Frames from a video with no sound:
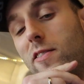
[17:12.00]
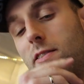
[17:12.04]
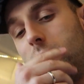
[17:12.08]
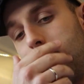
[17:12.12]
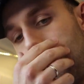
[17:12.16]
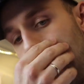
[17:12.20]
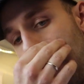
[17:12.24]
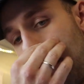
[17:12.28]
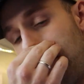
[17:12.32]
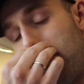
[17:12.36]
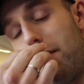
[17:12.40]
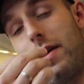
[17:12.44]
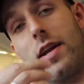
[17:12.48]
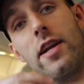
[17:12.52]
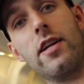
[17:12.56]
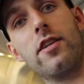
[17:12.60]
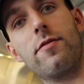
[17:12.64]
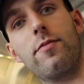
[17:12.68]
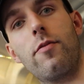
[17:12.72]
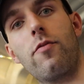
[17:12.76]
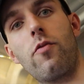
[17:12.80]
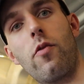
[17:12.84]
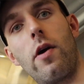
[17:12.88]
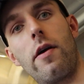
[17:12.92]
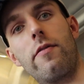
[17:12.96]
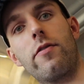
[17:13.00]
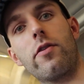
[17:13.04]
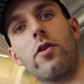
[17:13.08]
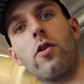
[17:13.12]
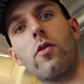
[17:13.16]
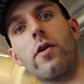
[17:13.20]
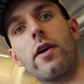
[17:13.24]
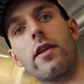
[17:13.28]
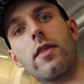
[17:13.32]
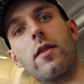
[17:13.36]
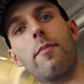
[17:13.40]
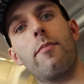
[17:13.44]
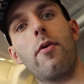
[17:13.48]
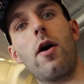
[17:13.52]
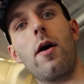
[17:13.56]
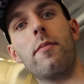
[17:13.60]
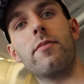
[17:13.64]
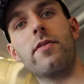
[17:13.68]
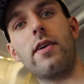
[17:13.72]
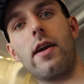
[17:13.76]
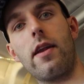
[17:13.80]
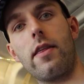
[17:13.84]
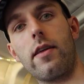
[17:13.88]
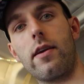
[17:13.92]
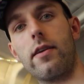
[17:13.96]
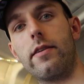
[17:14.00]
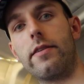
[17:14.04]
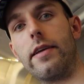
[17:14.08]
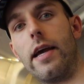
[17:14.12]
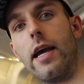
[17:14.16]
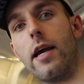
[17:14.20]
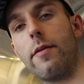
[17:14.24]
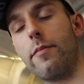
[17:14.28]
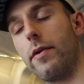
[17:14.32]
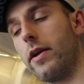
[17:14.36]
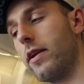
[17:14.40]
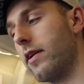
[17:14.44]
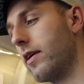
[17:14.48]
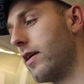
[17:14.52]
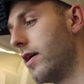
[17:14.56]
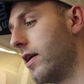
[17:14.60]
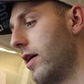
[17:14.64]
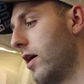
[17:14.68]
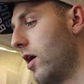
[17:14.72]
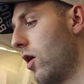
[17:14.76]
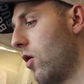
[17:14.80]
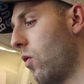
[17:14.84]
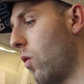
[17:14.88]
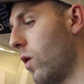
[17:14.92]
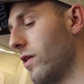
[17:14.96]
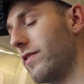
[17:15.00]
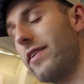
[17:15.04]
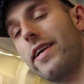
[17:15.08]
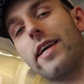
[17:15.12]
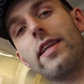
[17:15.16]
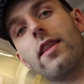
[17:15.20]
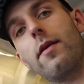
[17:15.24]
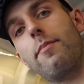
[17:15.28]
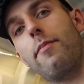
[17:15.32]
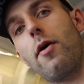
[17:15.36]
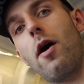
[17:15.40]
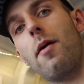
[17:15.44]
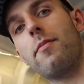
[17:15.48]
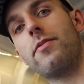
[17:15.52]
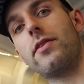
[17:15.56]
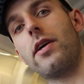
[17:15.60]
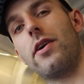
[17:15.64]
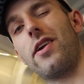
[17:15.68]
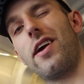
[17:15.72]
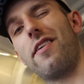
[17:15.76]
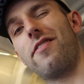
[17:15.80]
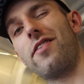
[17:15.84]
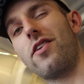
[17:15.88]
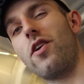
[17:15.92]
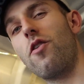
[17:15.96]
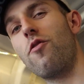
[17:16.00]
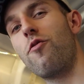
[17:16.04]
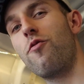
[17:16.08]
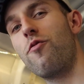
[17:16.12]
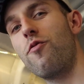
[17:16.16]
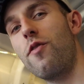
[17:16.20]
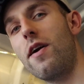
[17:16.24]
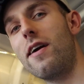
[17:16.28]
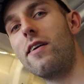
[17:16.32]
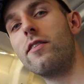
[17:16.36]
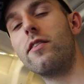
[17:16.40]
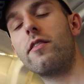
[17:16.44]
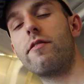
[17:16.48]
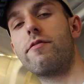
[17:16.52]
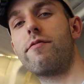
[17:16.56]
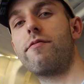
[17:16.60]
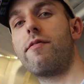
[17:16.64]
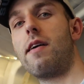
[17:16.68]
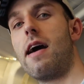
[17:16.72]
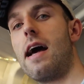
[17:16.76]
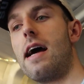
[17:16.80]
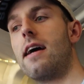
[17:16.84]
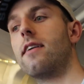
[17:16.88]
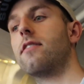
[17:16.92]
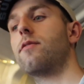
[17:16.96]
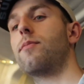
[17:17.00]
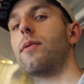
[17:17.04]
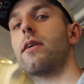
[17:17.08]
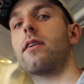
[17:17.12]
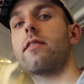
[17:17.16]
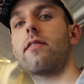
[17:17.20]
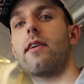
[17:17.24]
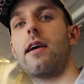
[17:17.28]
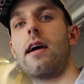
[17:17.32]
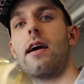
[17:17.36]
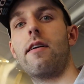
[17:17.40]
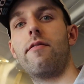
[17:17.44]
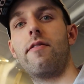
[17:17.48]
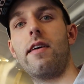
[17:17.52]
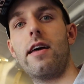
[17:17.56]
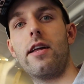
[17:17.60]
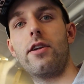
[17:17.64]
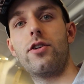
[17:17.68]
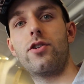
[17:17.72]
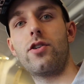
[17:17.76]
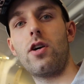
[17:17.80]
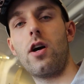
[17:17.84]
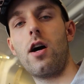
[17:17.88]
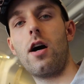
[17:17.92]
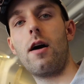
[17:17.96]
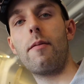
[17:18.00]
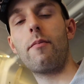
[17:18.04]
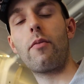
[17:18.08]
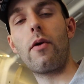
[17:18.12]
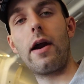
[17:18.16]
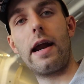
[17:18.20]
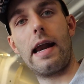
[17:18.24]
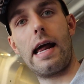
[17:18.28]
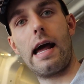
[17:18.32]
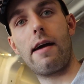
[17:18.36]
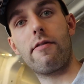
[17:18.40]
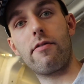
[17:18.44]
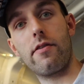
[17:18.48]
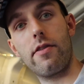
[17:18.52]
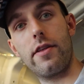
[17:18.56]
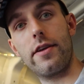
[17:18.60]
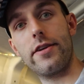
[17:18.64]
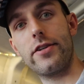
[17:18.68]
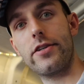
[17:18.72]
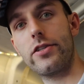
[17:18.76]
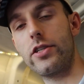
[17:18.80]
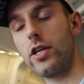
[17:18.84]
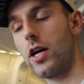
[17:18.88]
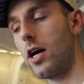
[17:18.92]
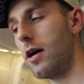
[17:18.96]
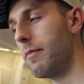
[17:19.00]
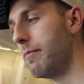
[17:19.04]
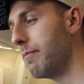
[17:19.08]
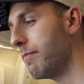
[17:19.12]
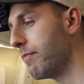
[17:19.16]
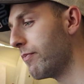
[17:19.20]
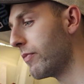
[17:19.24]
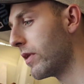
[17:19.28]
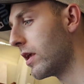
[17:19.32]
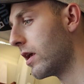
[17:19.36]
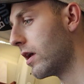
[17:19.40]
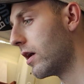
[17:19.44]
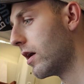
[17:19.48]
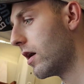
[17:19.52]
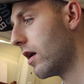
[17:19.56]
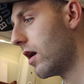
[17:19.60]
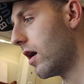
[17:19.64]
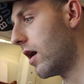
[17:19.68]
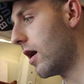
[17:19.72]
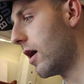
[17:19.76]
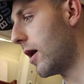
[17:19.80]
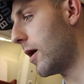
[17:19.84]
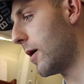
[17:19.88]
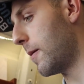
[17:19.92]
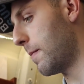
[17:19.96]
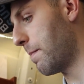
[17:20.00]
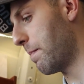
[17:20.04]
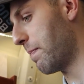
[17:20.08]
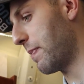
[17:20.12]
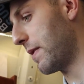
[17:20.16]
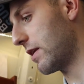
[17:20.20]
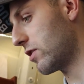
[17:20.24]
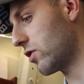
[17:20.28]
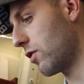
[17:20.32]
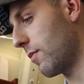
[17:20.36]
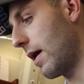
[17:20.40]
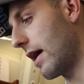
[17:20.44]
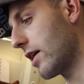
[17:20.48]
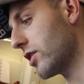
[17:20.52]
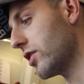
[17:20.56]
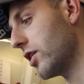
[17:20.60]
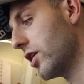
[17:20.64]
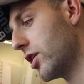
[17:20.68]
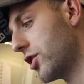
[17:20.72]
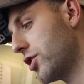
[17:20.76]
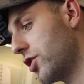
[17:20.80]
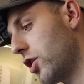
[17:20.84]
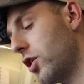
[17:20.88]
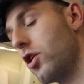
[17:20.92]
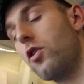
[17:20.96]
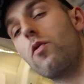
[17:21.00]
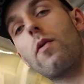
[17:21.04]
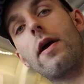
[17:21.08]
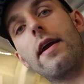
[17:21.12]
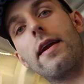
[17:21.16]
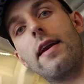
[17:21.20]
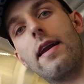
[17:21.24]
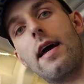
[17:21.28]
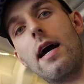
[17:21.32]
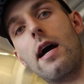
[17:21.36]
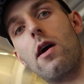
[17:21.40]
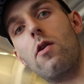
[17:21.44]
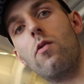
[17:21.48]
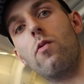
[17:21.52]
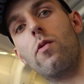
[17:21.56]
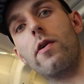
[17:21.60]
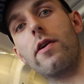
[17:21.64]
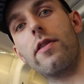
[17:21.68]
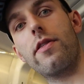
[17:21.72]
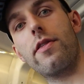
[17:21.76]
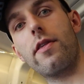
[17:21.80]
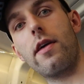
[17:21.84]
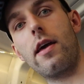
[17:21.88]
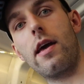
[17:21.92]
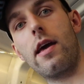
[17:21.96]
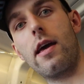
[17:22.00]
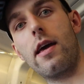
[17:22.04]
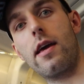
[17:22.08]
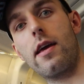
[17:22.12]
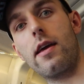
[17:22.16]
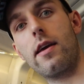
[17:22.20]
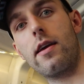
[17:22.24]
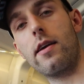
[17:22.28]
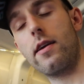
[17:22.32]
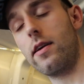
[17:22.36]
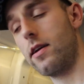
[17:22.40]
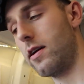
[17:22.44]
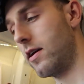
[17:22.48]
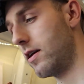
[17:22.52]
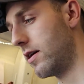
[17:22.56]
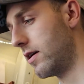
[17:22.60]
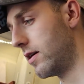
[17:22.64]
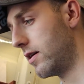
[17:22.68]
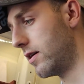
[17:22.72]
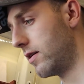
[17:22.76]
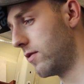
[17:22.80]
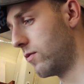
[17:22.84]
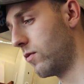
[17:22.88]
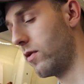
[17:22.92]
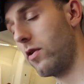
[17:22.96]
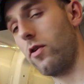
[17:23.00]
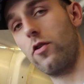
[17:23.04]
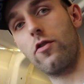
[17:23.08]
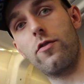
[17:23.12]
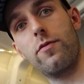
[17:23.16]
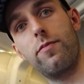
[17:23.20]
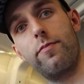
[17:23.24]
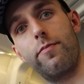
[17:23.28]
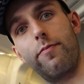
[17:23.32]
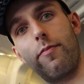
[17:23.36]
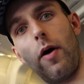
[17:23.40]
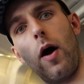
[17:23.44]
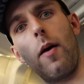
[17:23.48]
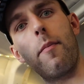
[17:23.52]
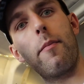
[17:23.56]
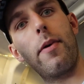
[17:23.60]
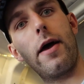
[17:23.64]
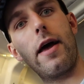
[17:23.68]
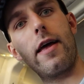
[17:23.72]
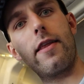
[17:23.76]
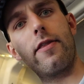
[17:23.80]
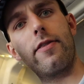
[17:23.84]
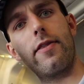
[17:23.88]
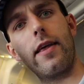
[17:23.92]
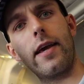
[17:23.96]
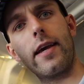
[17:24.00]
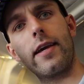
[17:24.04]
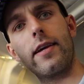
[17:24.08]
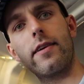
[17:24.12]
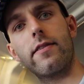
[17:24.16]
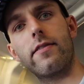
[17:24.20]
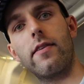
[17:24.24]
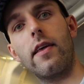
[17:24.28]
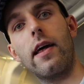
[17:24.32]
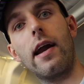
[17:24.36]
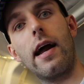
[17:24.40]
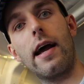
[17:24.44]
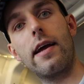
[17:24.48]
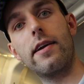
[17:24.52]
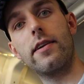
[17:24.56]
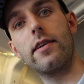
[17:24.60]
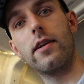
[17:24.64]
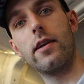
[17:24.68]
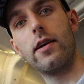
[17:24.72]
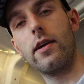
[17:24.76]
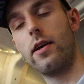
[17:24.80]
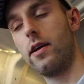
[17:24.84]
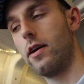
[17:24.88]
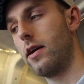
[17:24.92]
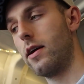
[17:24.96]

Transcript: 10 minutes before I have to go get the pumps out of the containment. Once I get the pumps out, I have to go fairly fast because I have that job right after this job. So I'm actually gonna show you right now with one of those pump head thingies that I